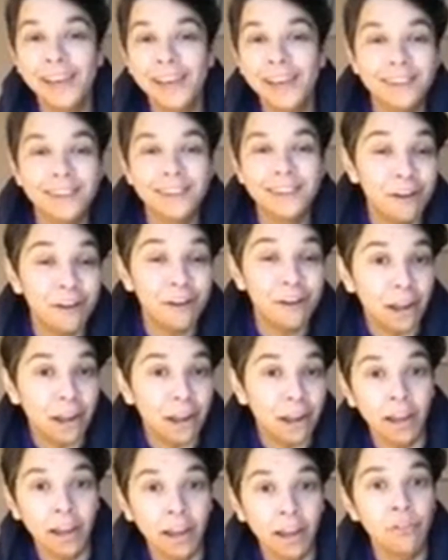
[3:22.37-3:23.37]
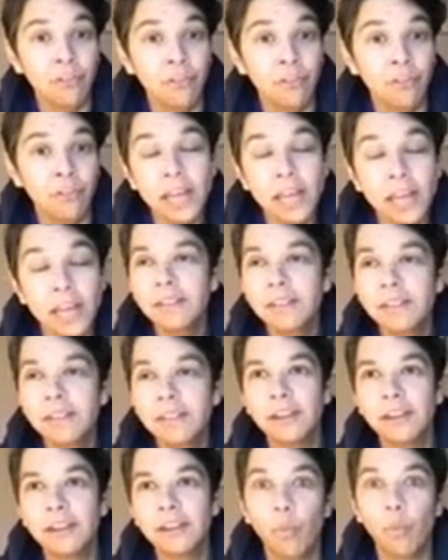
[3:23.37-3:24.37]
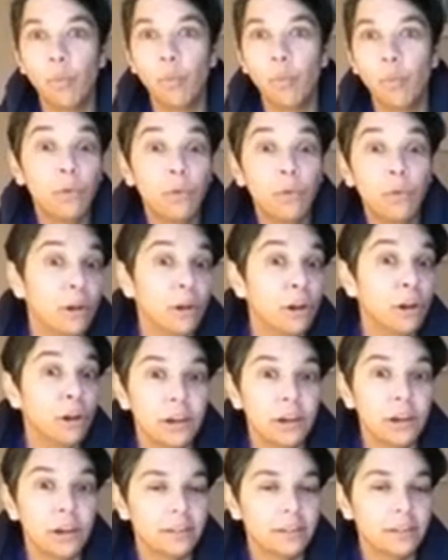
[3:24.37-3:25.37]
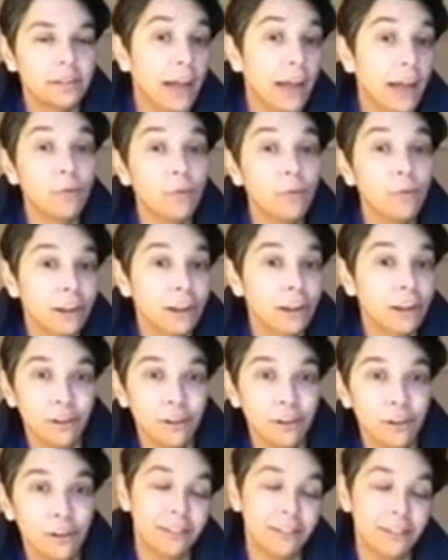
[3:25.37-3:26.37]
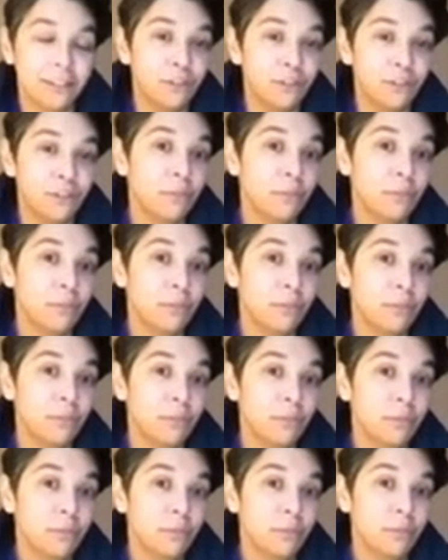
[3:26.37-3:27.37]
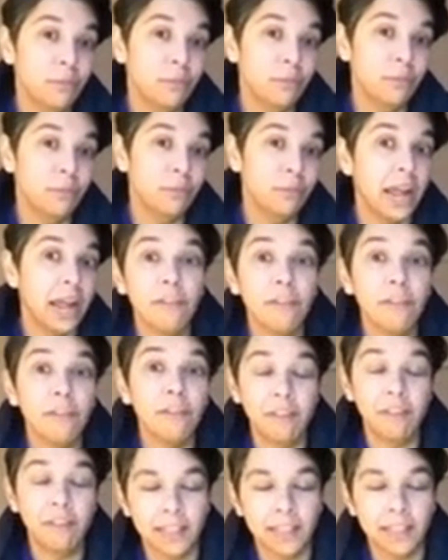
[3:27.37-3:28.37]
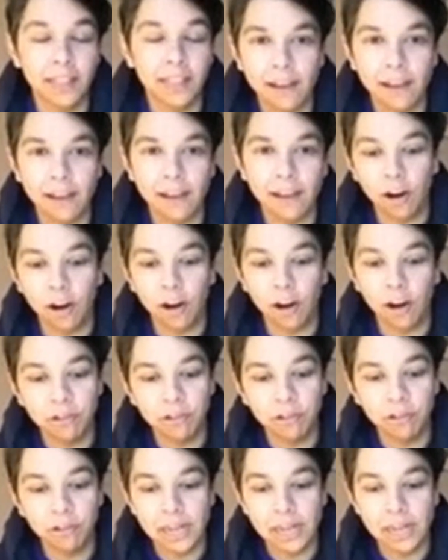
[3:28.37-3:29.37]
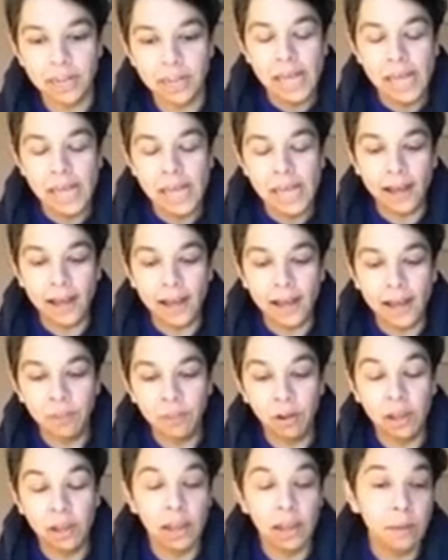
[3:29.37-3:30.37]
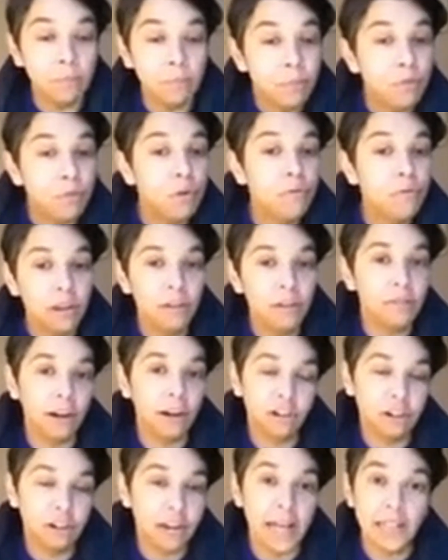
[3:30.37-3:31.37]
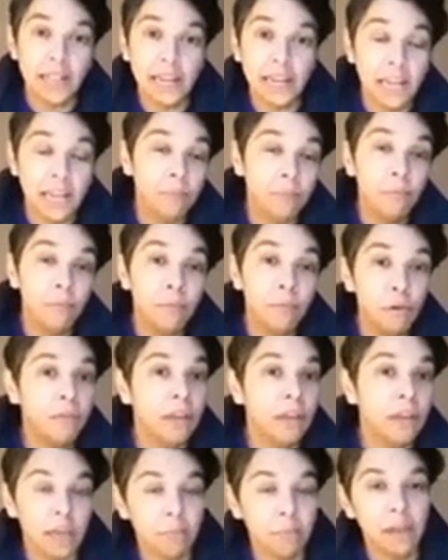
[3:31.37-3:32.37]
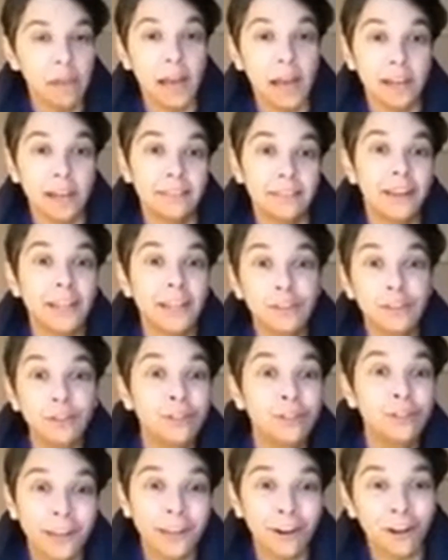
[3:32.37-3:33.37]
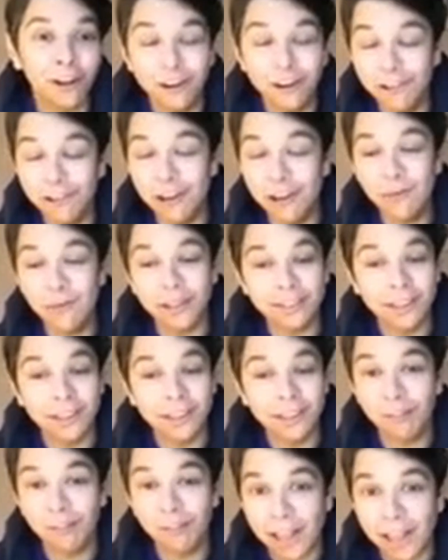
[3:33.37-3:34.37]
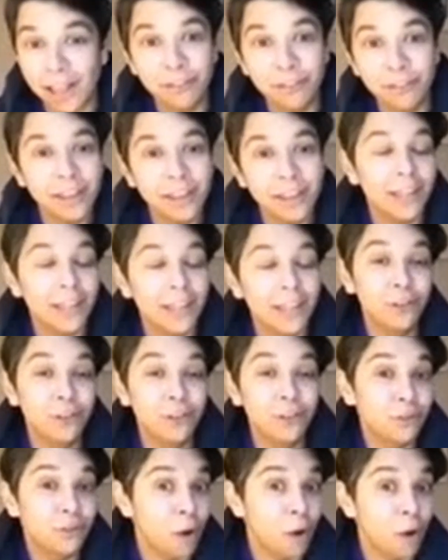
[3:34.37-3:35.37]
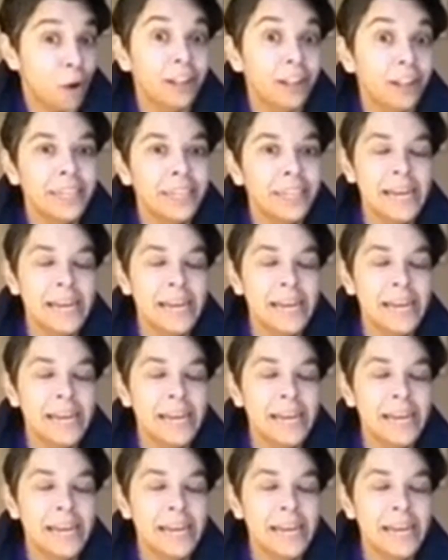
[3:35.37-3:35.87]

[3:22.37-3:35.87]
it's done on Bank of England rails. Why would we do it? I would certainly do it as a consumer. I love the fact that I have that option. Improving functionality and improving APIs. Let's use technology, we're such fans of it, let's use it well.